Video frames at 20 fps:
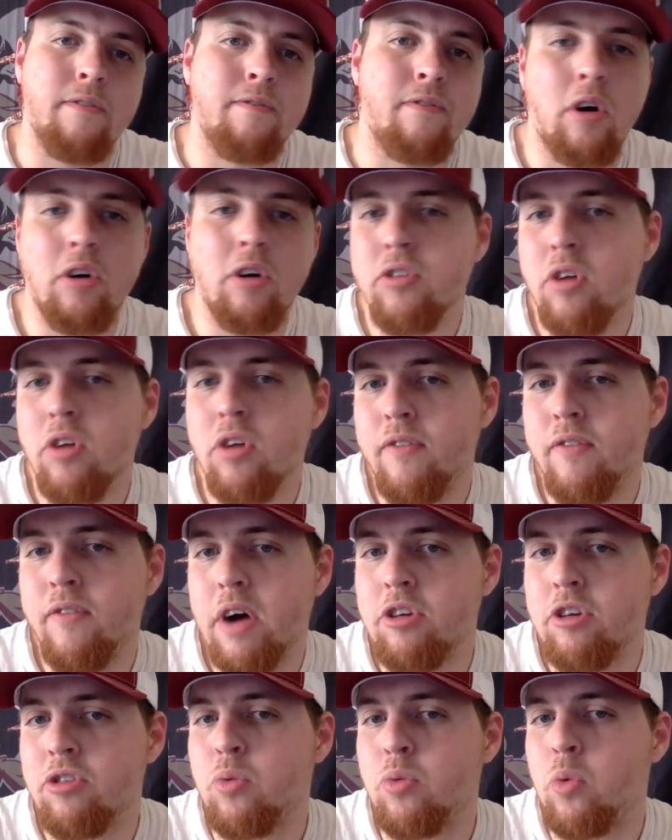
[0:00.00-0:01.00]
First off,
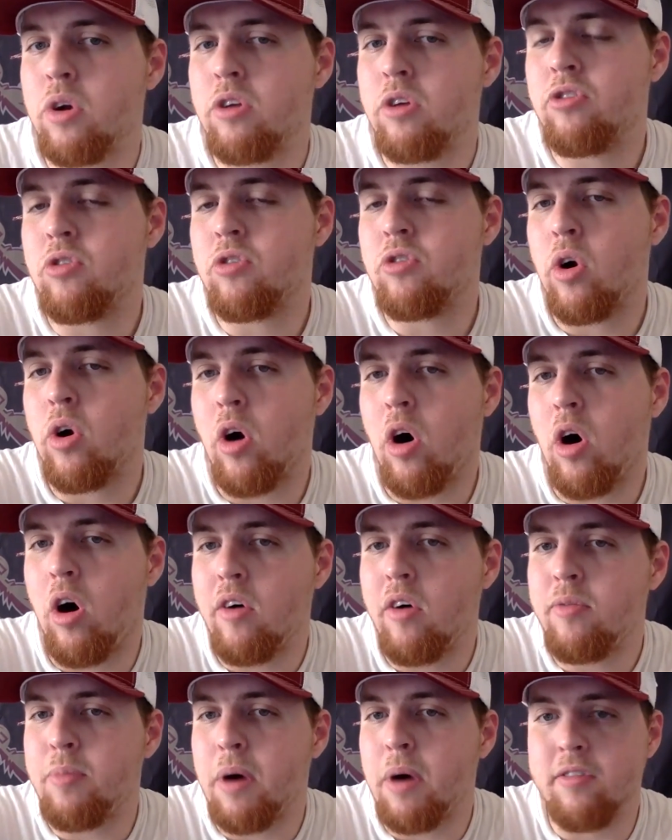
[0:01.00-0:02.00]
I just want to start
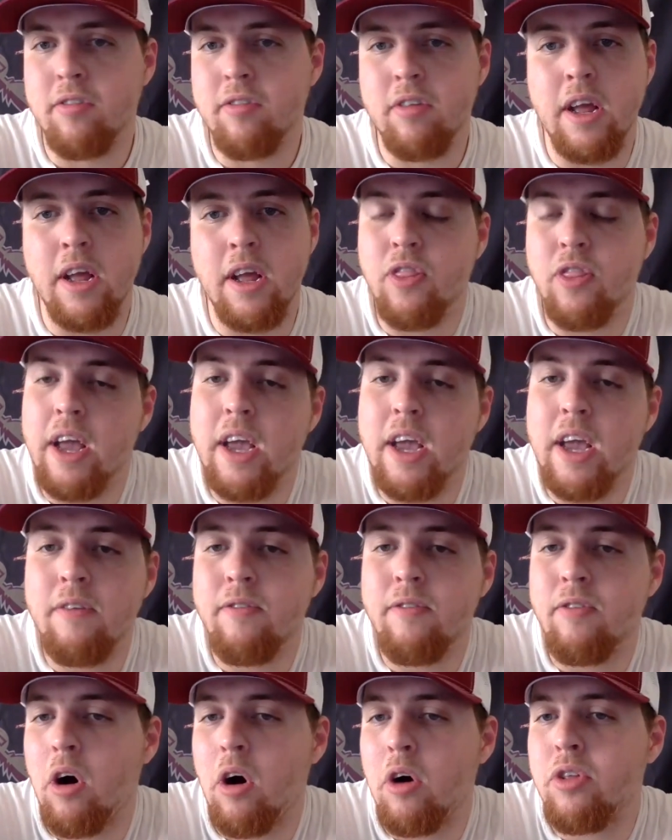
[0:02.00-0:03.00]
off by saying thank
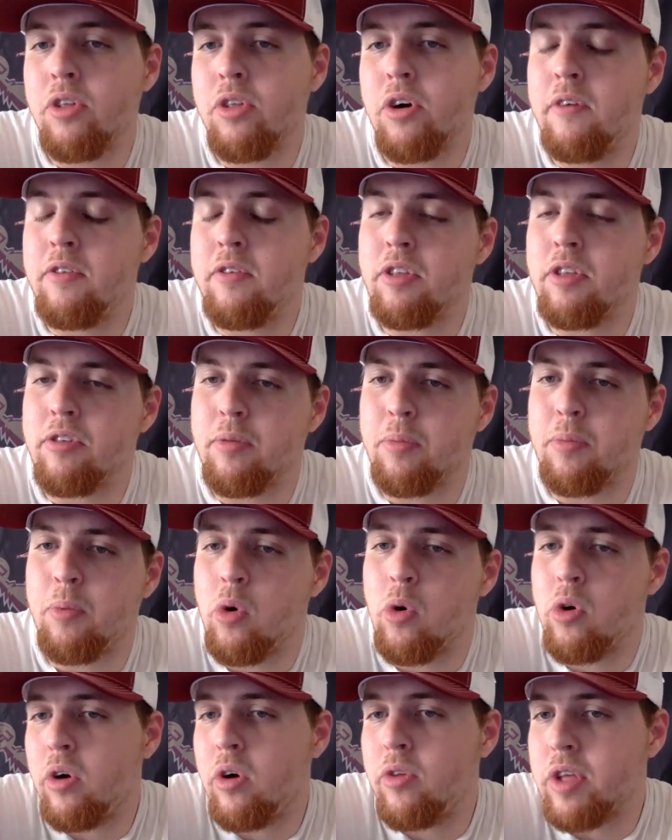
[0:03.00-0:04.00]
you for all the love and the
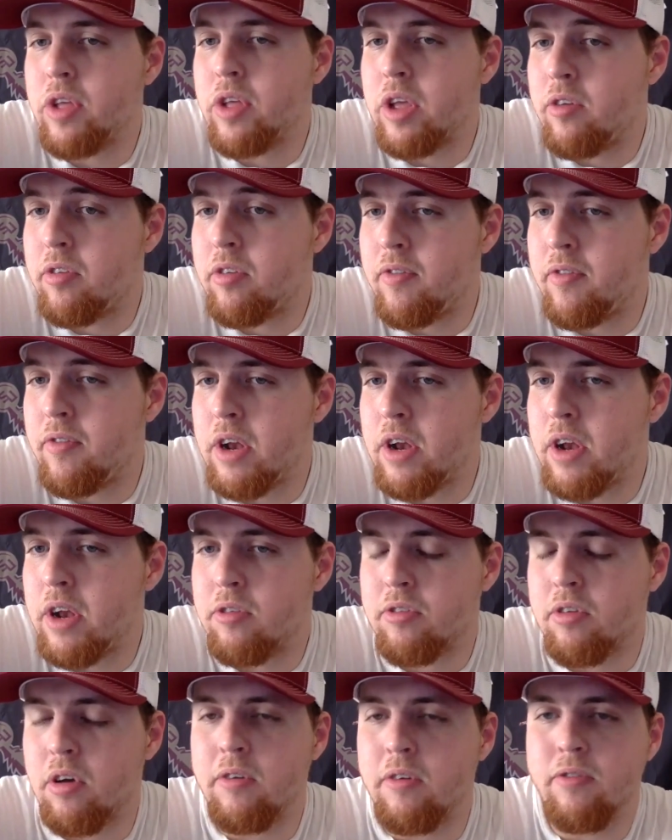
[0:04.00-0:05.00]
support on the YouTube
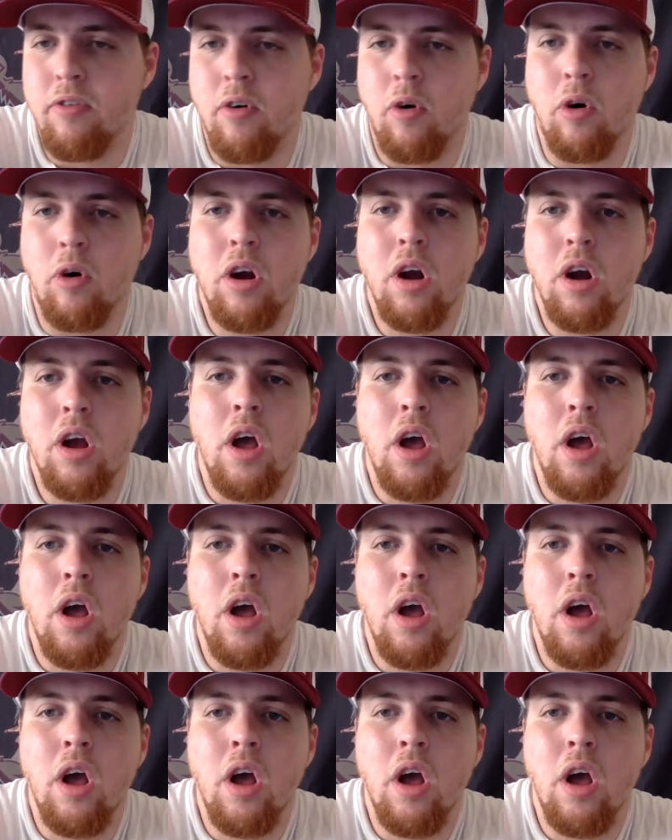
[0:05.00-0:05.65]
video so far.